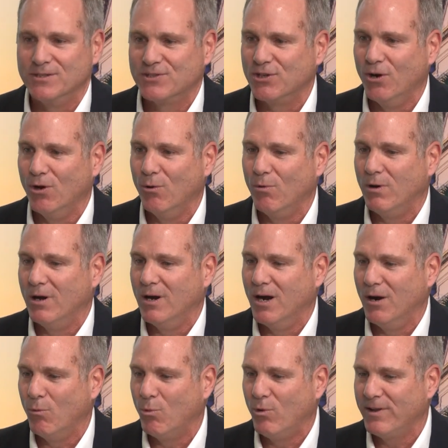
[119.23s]
So
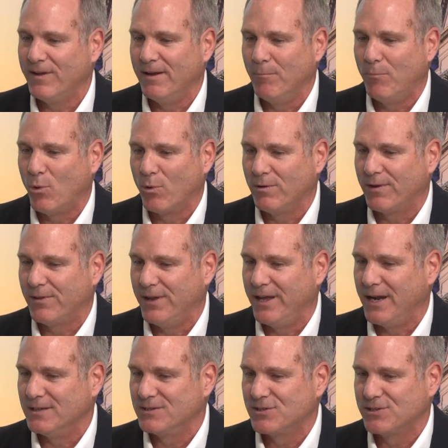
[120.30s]
one of the important
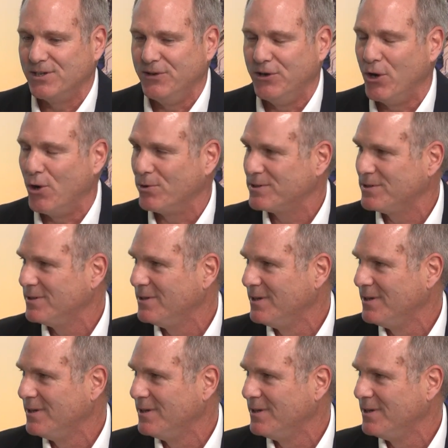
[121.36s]
things to note